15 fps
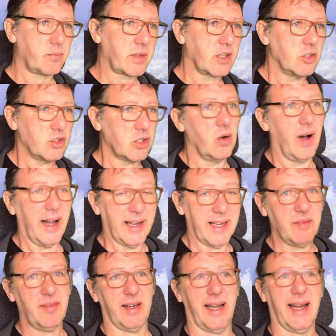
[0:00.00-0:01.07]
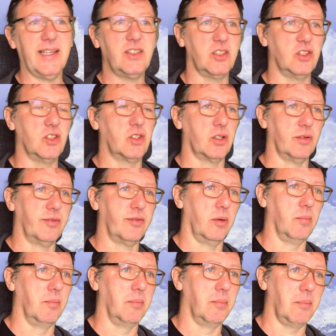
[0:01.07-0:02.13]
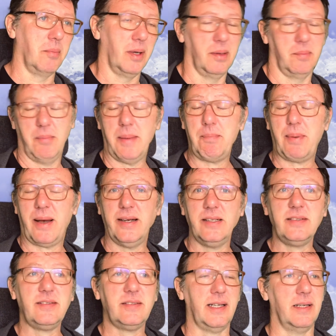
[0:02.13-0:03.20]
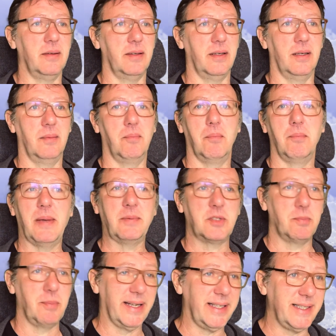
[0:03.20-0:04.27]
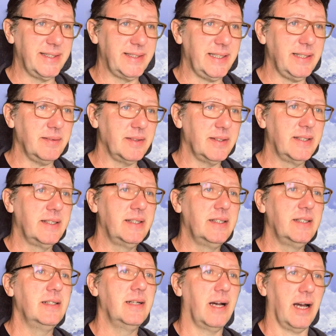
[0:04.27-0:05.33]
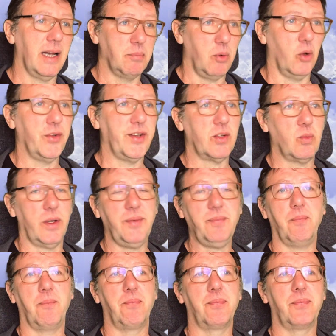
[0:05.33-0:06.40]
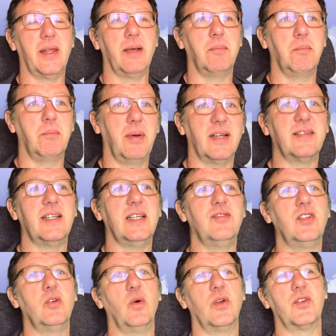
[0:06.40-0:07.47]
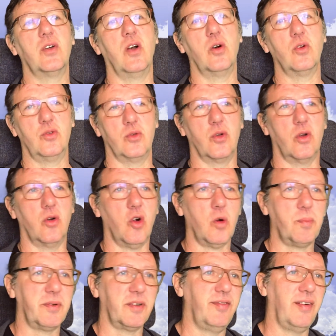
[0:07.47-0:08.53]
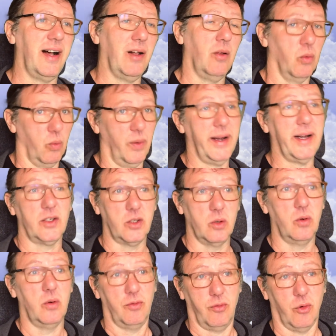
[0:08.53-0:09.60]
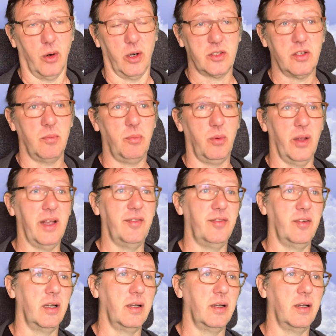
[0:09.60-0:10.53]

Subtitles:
So I have a license from MapPilot and Maps Made Easy. I bought that one. But if you want to go to the corporate file where you, for example, have